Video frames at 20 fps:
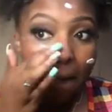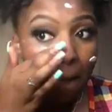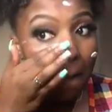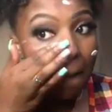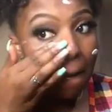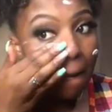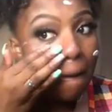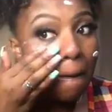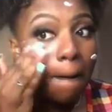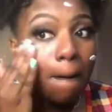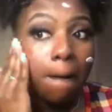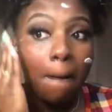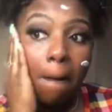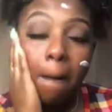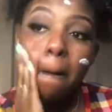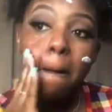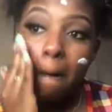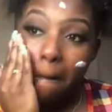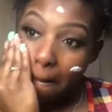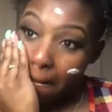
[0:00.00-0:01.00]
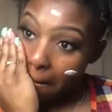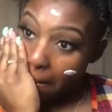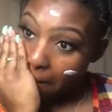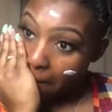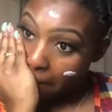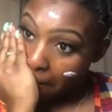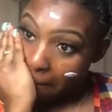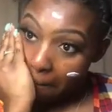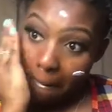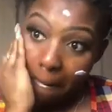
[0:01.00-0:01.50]
works really
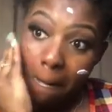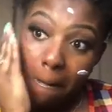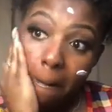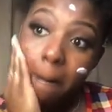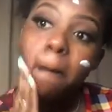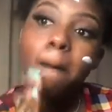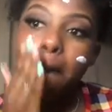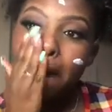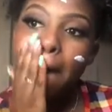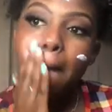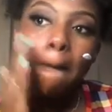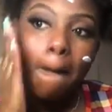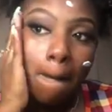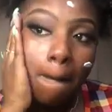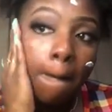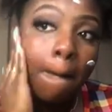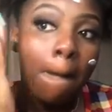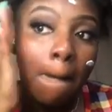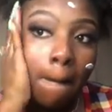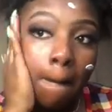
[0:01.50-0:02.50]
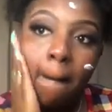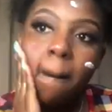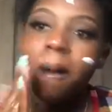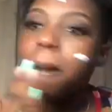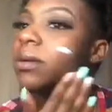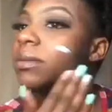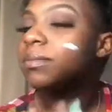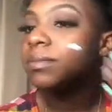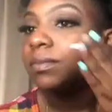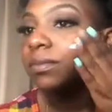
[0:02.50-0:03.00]
good with Il Makiage
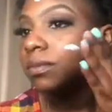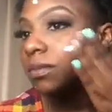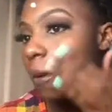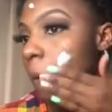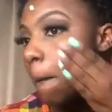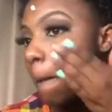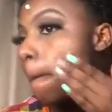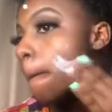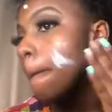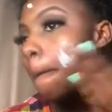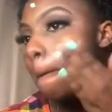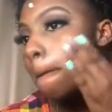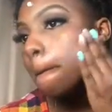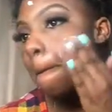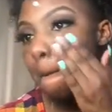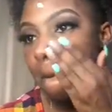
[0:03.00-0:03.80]
Foundation.